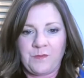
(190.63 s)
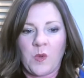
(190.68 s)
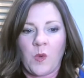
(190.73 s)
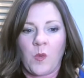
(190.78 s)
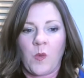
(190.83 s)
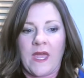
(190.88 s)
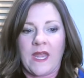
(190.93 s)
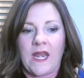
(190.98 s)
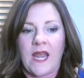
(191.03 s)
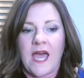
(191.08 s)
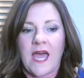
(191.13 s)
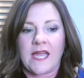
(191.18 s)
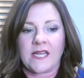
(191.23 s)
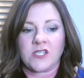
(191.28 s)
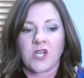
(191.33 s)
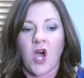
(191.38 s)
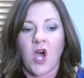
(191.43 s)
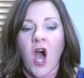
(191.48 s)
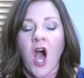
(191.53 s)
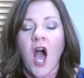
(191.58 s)
when I
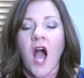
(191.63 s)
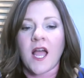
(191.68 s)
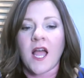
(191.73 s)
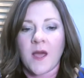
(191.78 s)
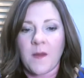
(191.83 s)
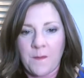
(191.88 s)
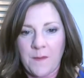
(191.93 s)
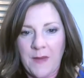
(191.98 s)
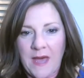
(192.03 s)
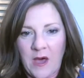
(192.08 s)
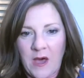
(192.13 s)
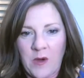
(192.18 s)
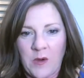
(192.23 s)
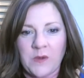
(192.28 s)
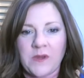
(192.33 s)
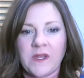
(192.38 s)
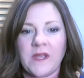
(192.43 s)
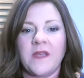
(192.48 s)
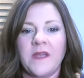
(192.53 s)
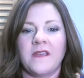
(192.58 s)
talk
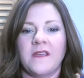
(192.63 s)
about